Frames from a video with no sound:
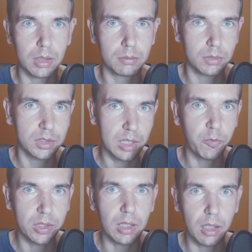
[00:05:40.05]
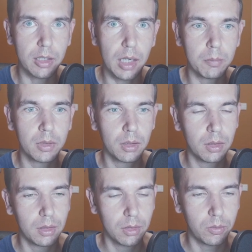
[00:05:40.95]
the same with Telegram,
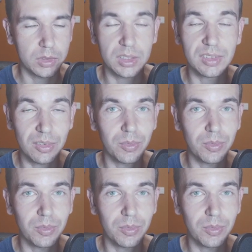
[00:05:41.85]
which is not